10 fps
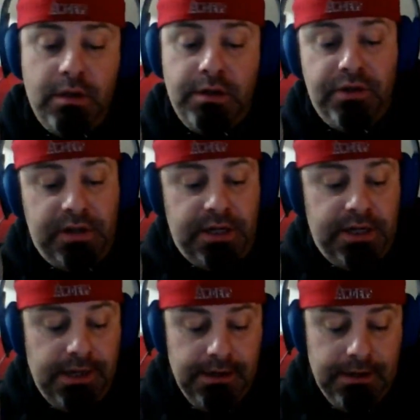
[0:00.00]
Just
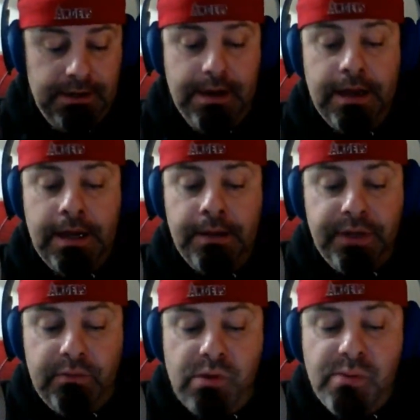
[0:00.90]
kidding.
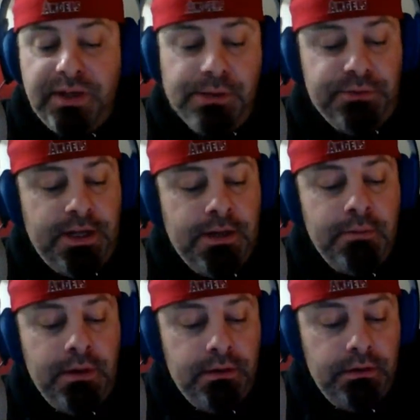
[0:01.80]
There will be no
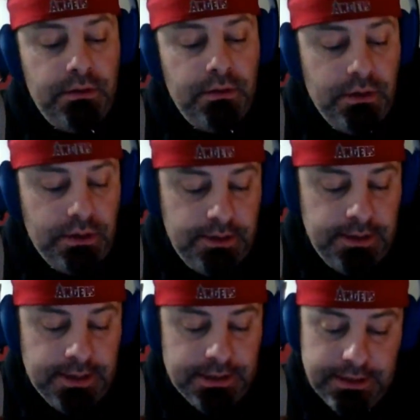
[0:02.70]
Tim. He
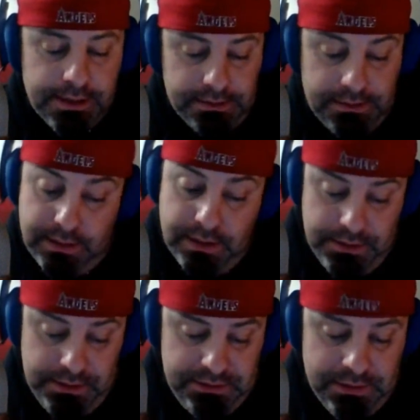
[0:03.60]
had
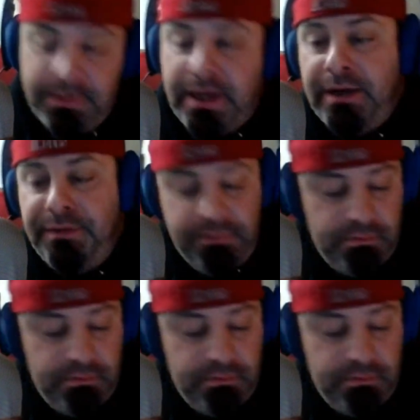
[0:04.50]
some kind of.